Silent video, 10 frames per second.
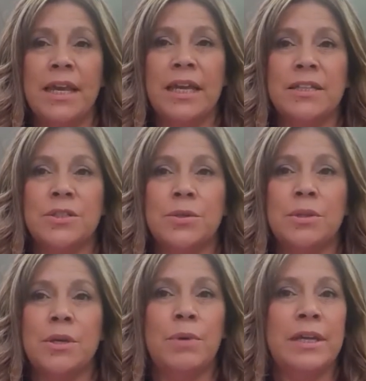And so
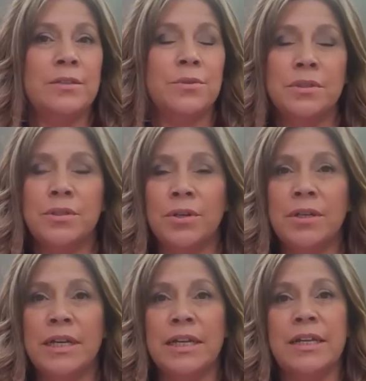they went door to
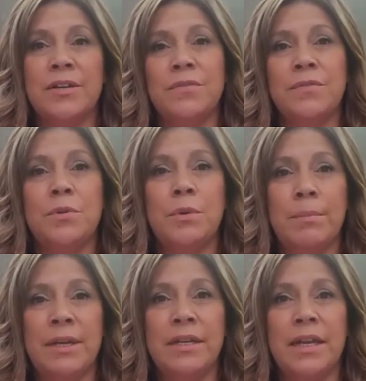door and interviewed
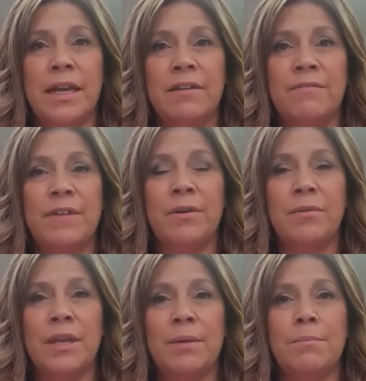women and
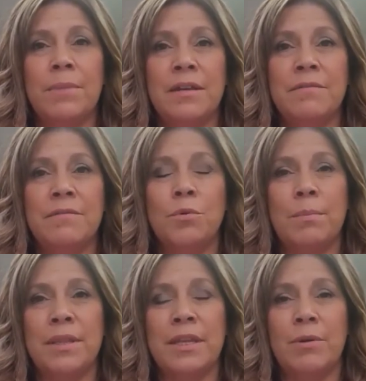found that many of the
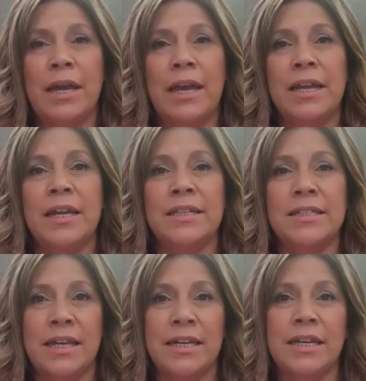women that had
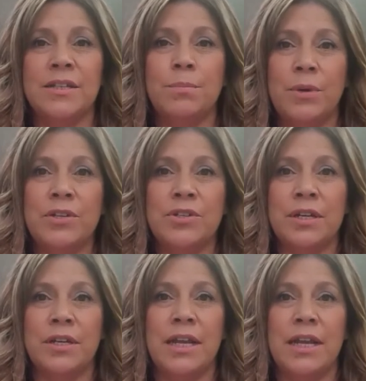anxiety and
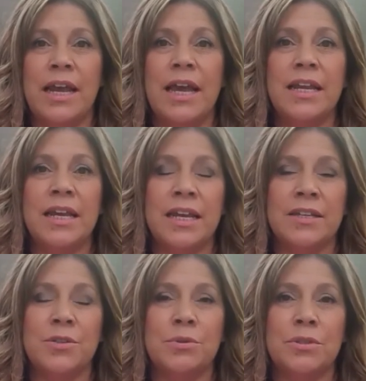depression had it
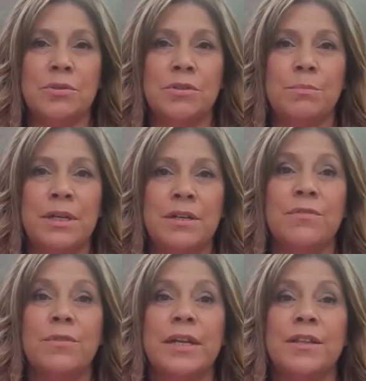as a result of being
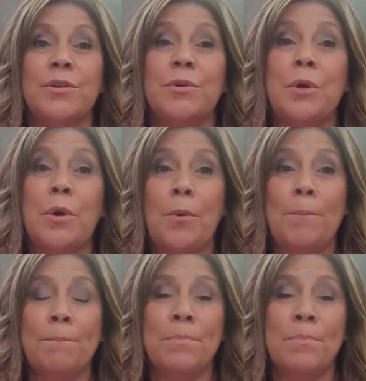afraid in their own home.